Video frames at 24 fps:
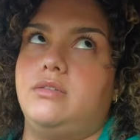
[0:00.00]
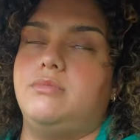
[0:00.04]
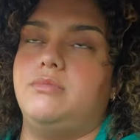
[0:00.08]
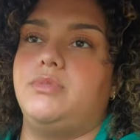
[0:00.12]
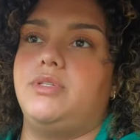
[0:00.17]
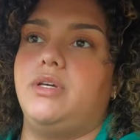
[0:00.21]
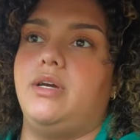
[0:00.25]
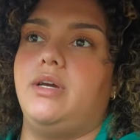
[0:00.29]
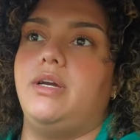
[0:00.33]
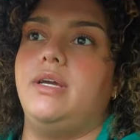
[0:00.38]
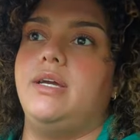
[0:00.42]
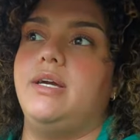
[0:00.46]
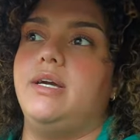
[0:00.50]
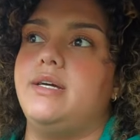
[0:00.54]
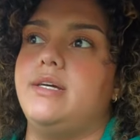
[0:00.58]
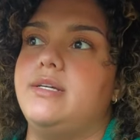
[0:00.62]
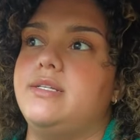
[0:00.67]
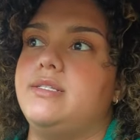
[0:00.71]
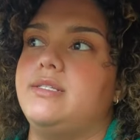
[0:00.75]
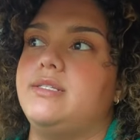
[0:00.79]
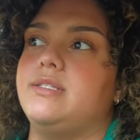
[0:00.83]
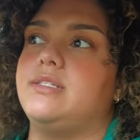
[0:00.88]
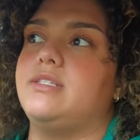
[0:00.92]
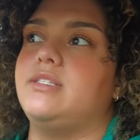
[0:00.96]
sorry
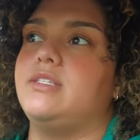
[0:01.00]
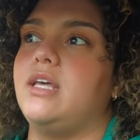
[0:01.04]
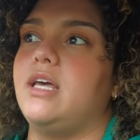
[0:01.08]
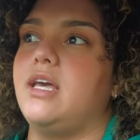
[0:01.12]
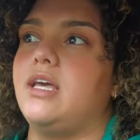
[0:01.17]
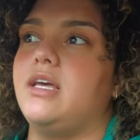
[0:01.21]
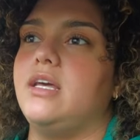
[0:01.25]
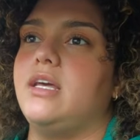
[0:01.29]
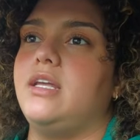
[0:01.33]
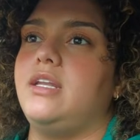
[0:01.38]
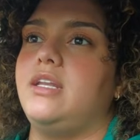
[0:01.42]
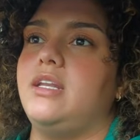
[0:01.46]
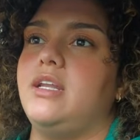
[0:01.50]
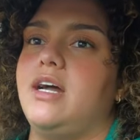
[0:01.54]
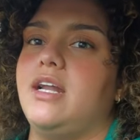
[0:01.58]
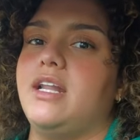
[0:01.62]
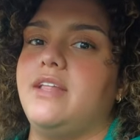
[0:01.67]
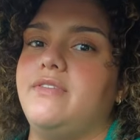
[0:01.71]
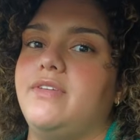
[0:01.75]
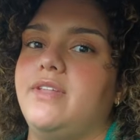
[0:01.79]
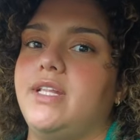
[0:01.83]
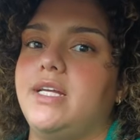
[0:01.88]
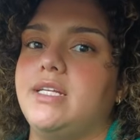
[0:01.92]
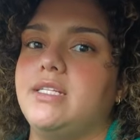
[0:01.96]
guys, it's like not
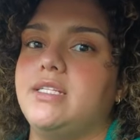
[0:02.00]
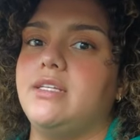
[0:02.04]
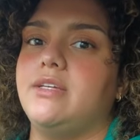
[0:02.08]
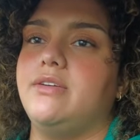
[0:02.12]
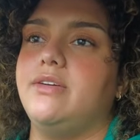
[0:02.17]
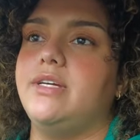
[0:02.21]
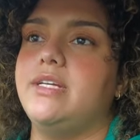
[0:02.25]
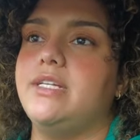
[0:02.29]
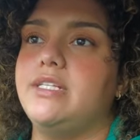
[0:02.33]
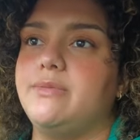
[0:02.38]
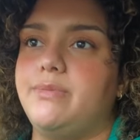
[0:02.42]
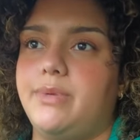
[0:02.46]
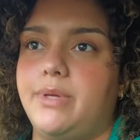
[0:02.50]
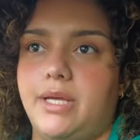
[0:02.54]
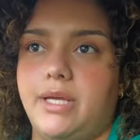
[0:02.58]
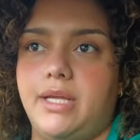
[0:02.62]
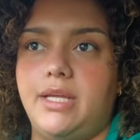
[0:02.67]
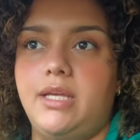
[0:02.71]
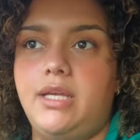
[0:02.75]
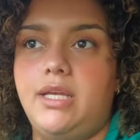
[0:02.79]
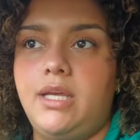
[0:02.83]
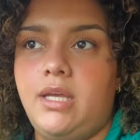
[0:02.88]
even that serious, but